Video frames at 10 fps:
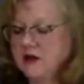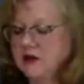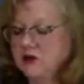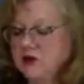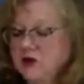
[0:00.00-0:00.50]

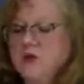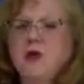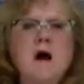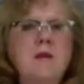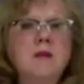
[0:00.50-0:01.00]
You
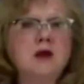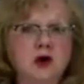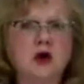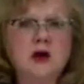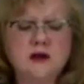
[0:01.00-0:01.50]
probably
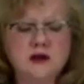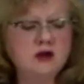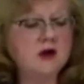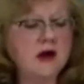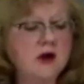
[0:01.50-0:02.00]
could.
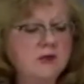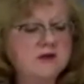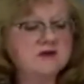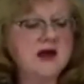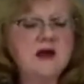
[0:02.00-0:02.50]
I
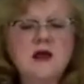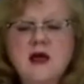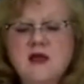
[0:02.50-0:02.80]
would say